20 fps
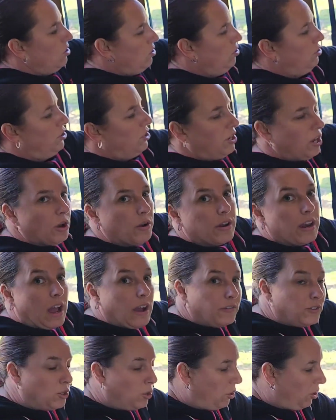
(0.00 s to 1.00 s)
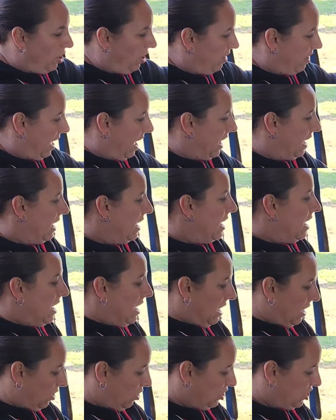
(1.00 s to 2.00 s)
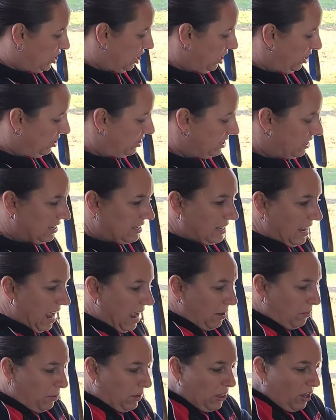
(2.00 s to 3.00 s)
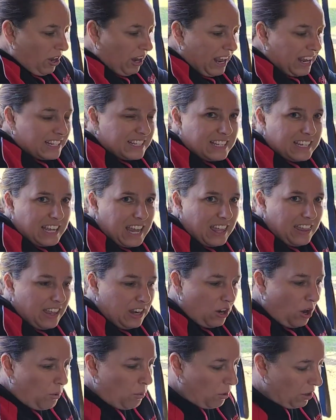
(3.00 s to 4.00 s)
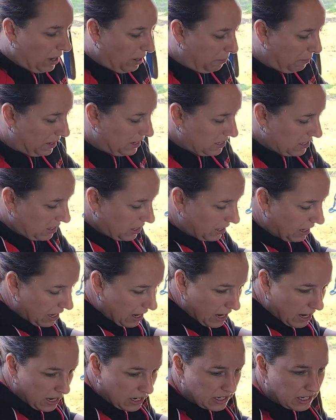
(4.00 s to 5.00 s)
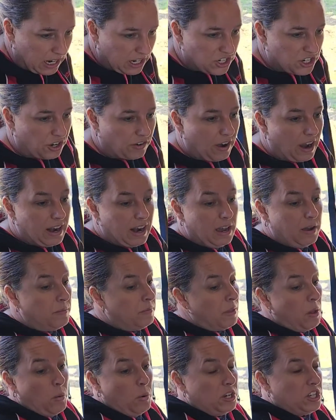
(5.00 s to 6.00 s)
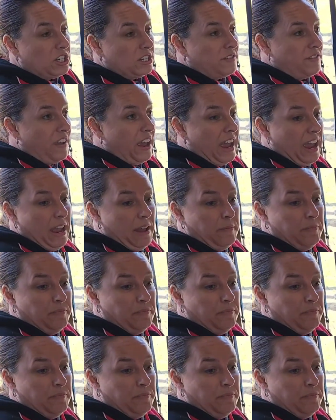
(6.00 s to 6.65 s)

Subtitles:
Good girl. Now I've taught her that because she used to stand with her legs together, not wanting me to touch her udder, which is fair.